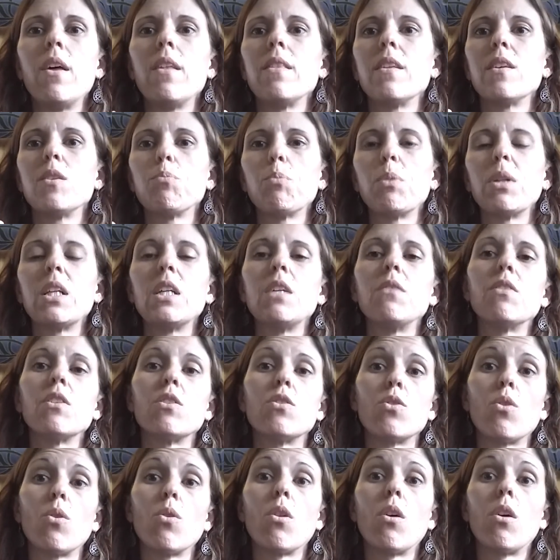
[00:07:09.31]
This belief
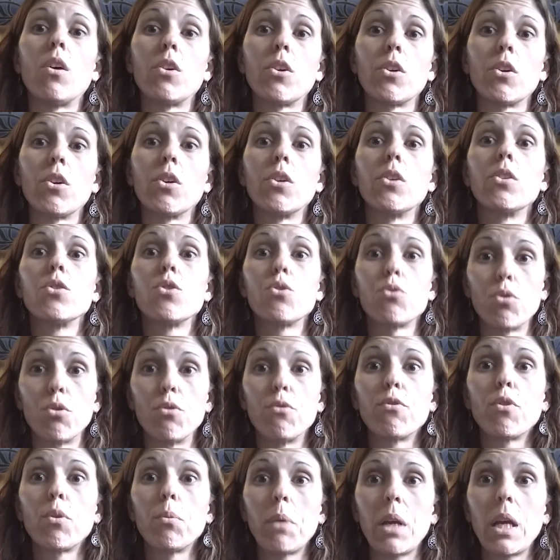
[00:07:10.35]
is no longer true
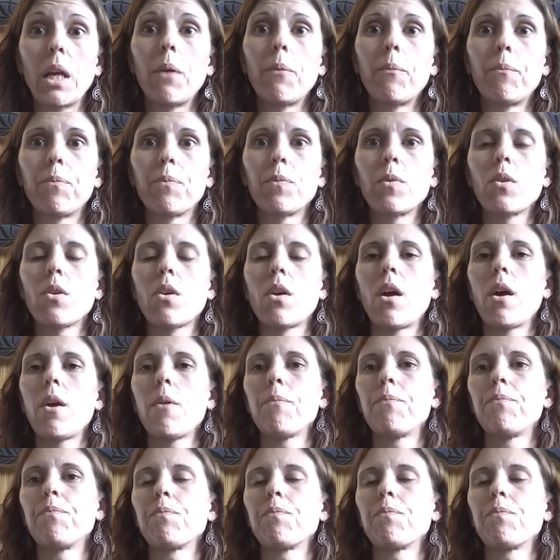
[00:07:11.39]
for me, okay?